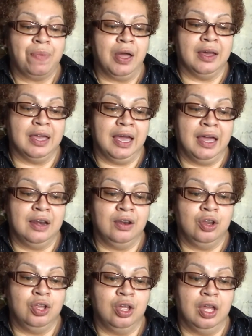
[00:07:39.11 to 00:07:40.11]

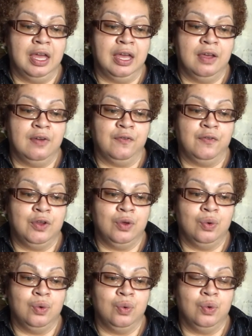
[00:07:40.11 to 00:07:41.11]
Again, if
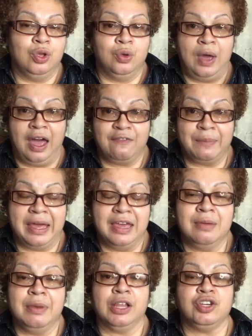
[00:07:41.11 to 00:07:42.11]
you have my
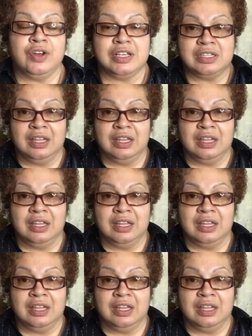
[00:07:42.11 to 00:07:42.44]
email address,